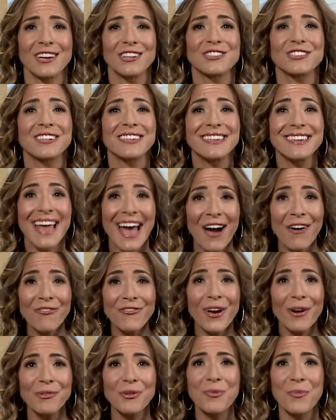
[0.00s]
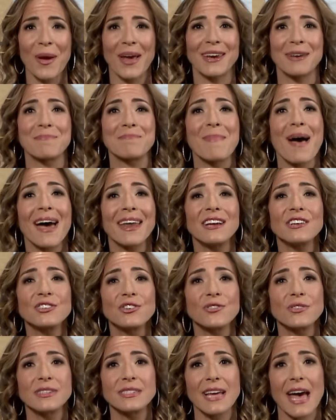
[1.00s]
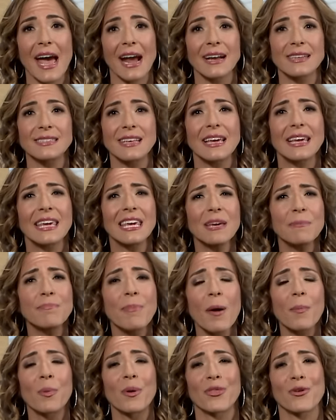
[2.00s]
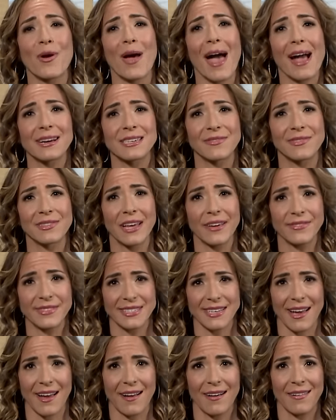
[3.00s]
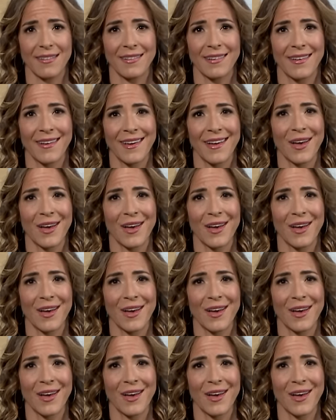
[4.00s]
she now found a way to manage her attacks and keep up with her active lifestyle.